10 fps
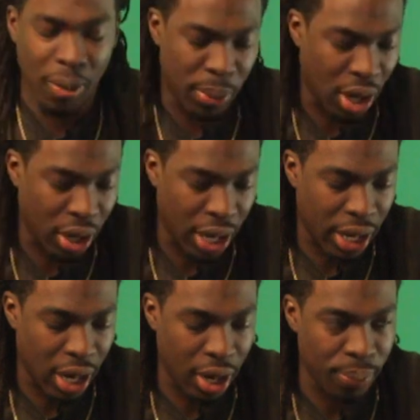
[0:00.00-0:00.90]
But no, I
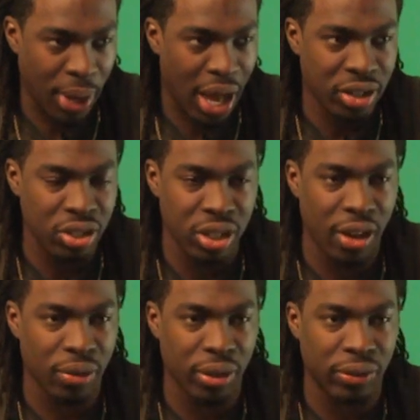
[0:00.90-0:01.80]
actually
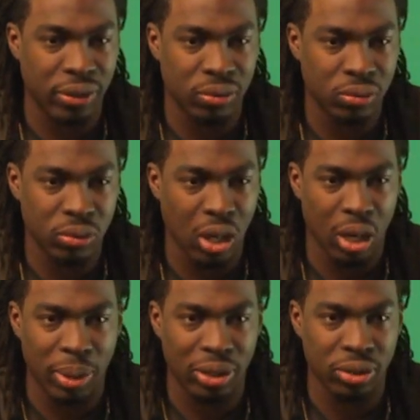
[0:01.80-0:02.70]
never even thought
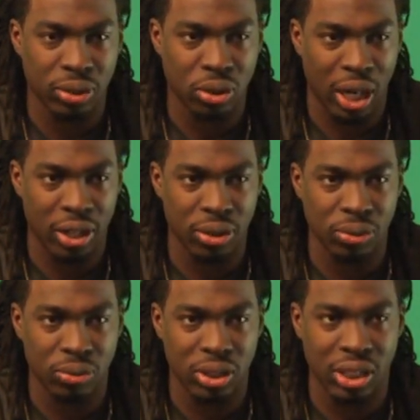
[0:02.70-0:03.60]
about trying to
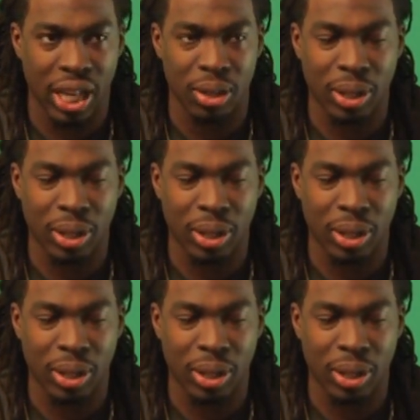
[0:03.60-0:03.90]
do stand-up.